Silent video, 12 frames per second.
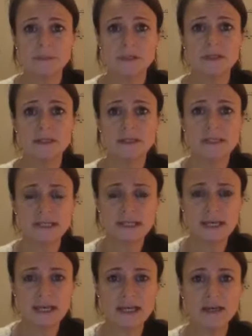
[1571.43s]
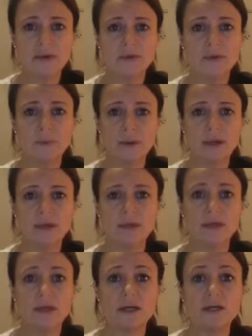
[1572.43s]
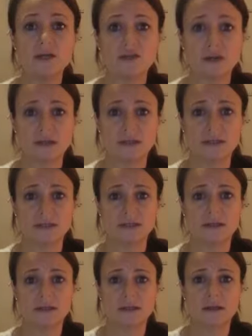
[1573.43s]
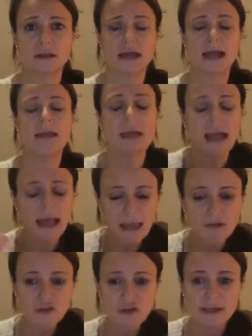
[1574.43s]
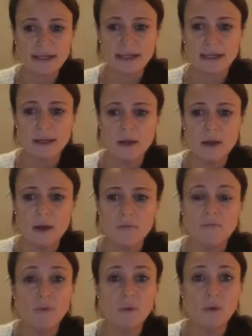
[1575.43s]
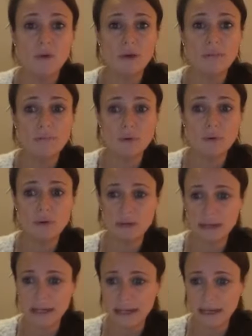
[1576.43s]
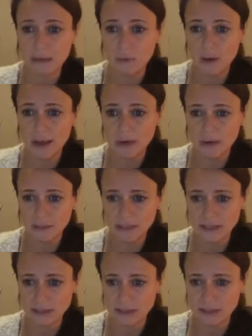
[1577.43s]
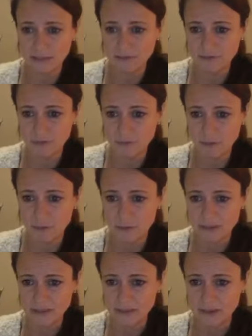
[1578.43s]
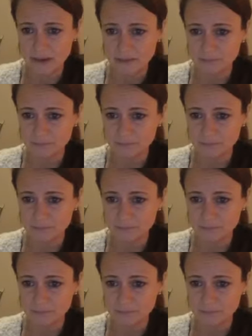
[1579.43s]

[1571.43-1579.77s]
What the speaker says: stick with trust. And actually, more importantly, or hang on a second, there's a few comments coming up.